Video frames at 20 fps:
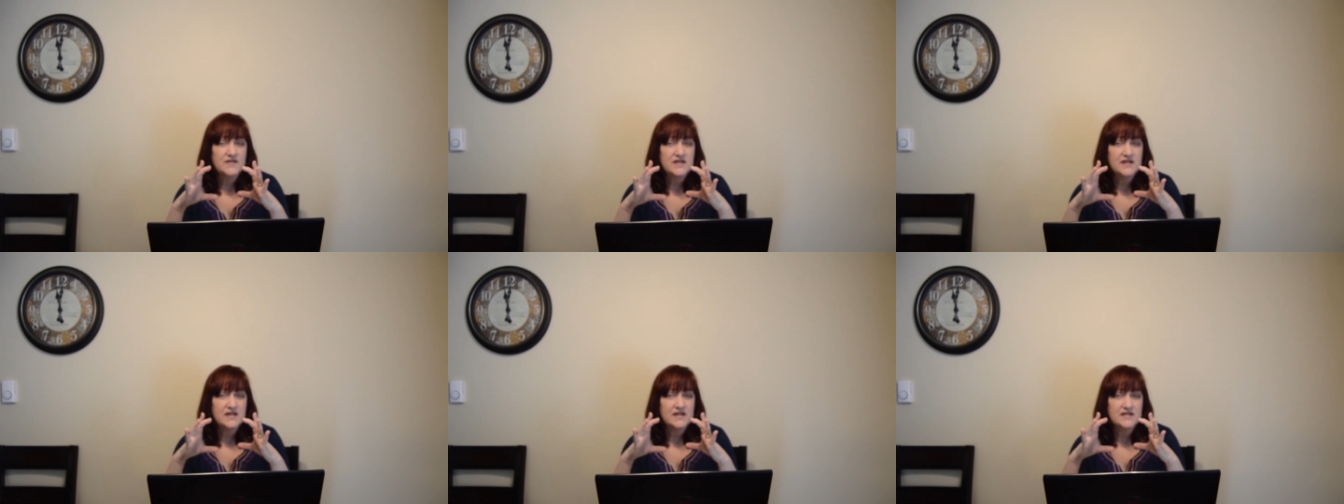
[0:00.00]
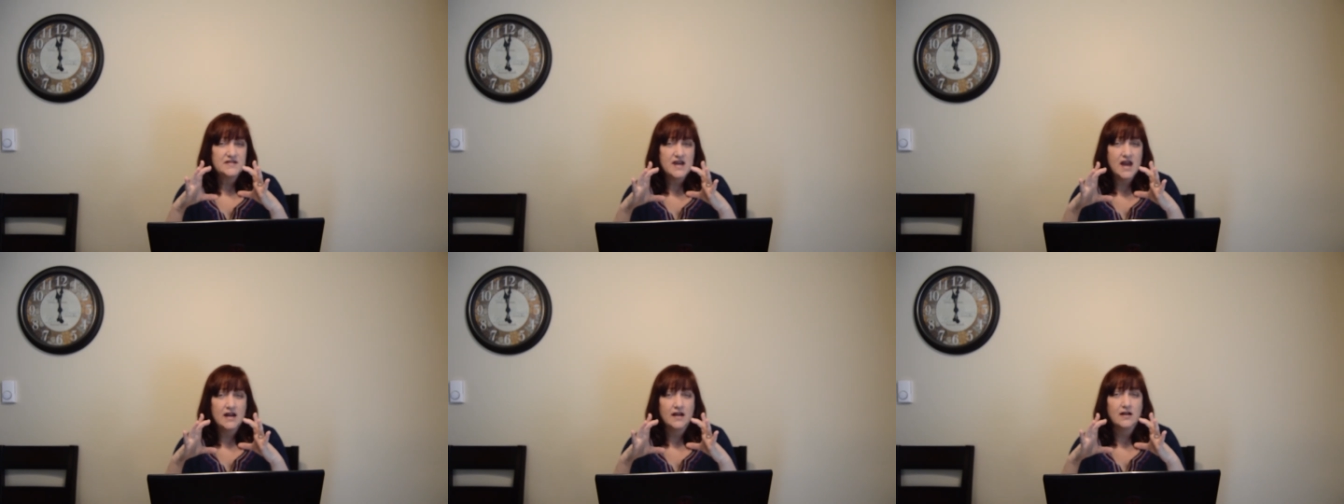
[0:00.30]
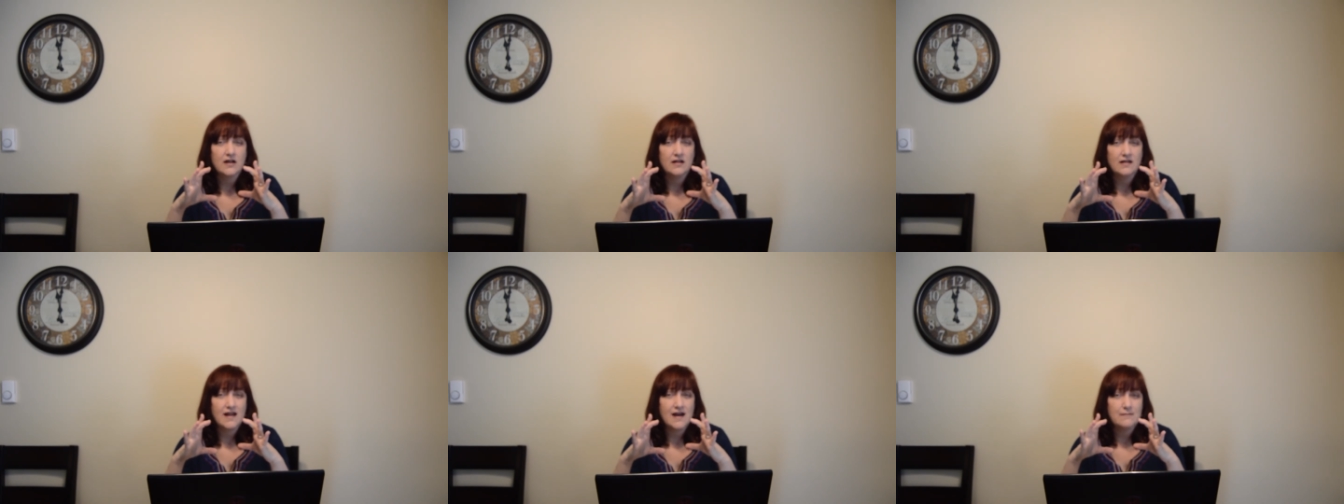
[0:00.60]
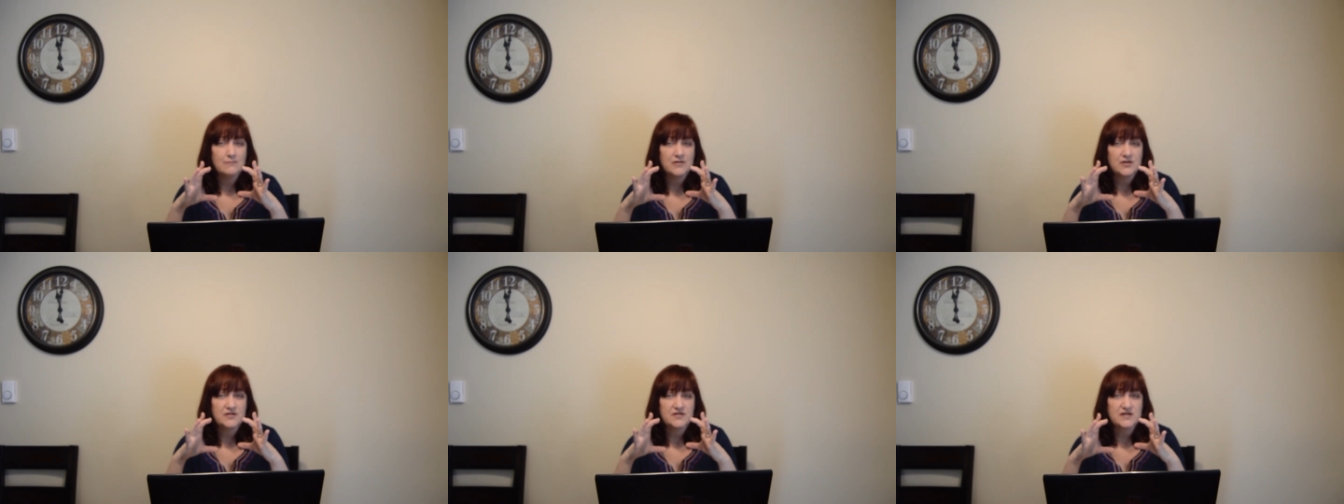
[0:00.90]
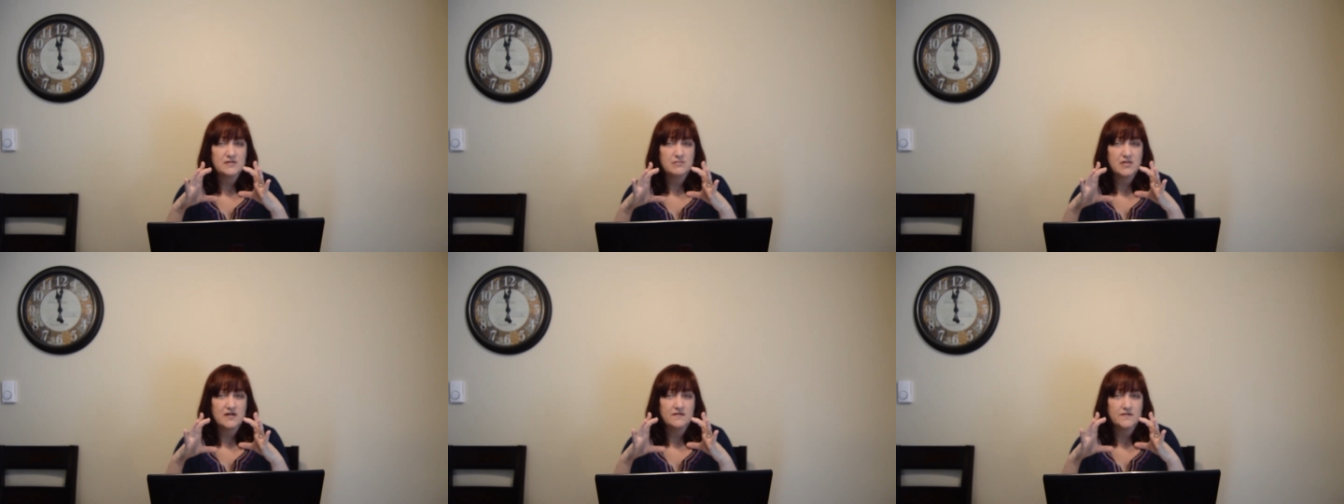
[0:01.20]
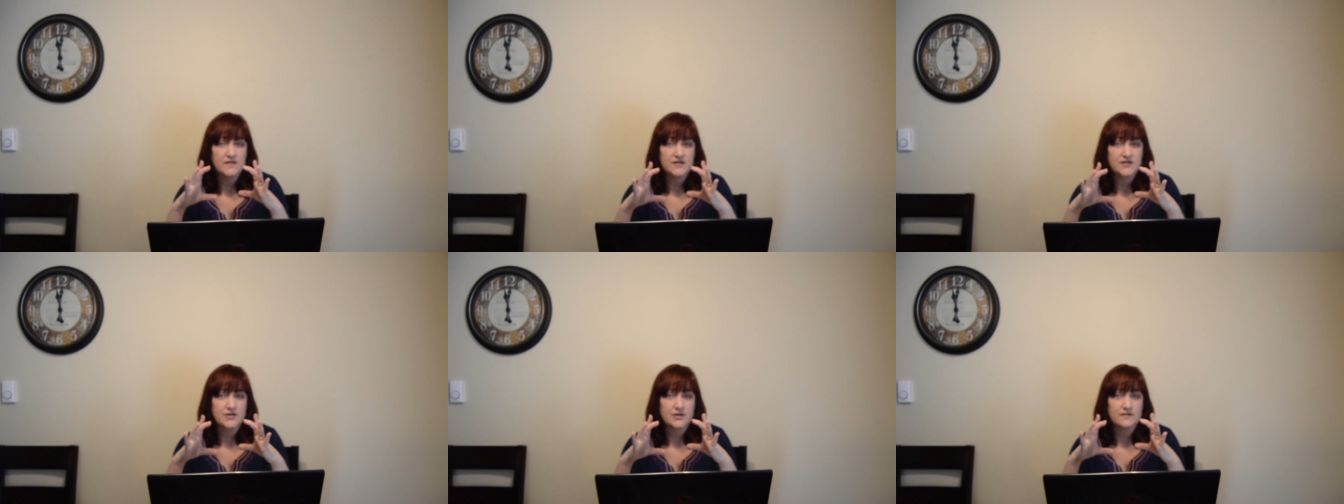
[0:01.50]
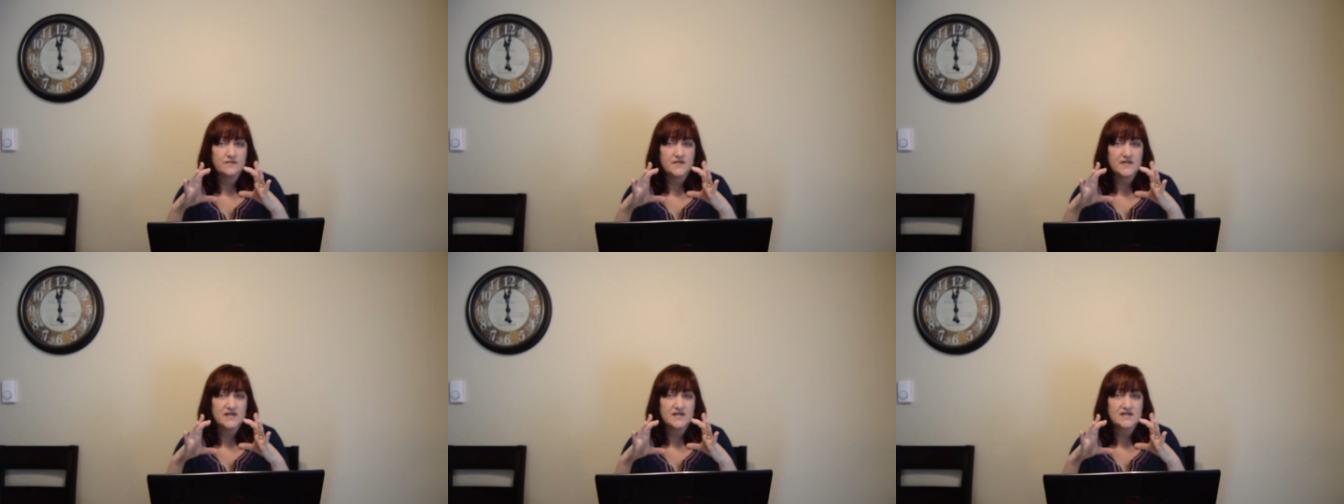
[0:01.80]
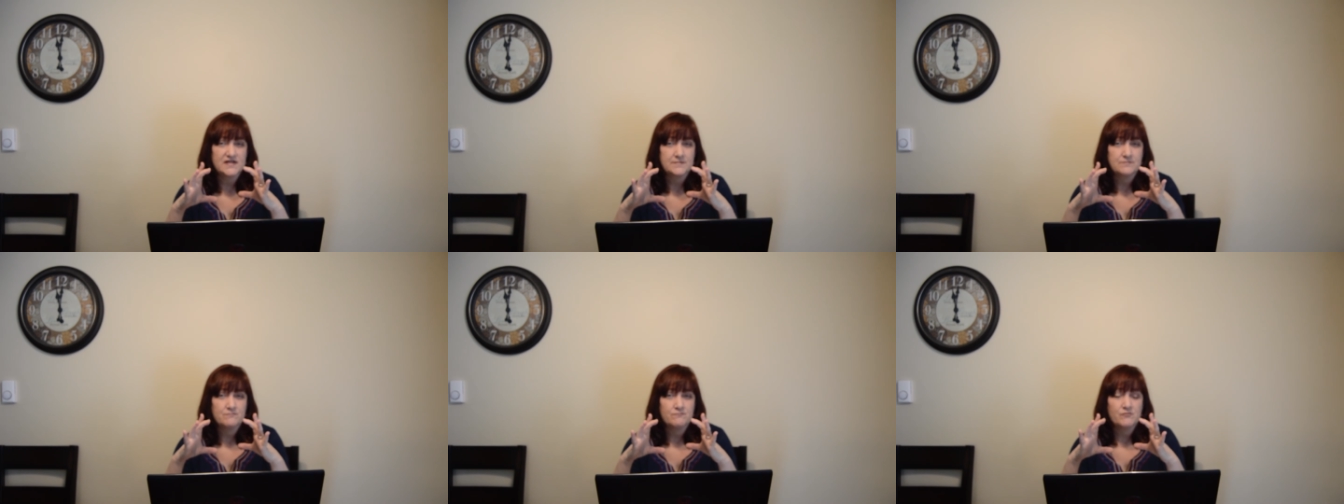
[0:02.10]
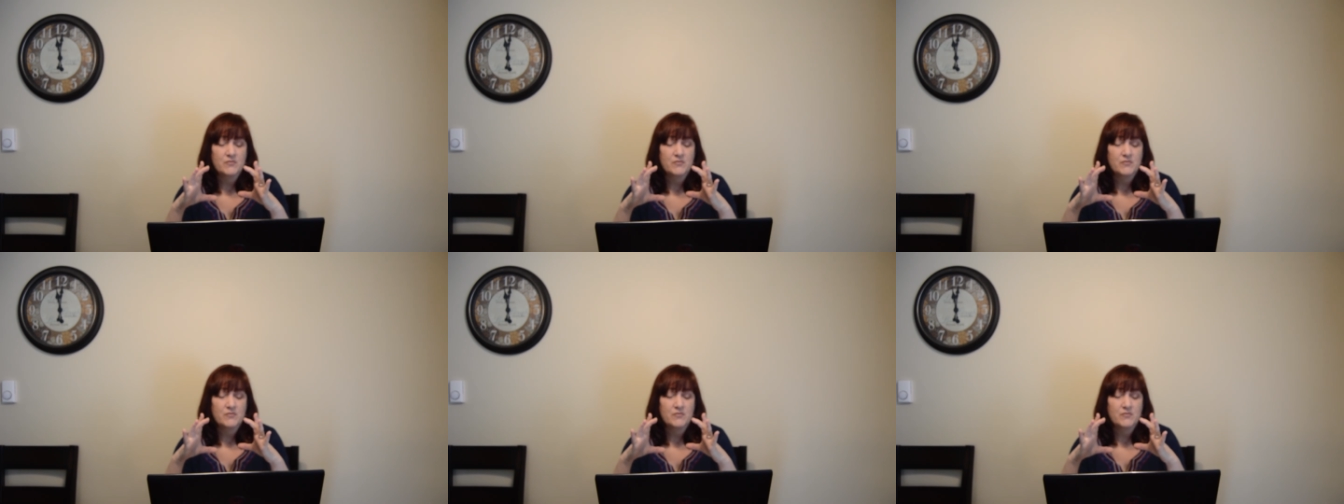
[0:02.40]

to 10 kilometers above the surface.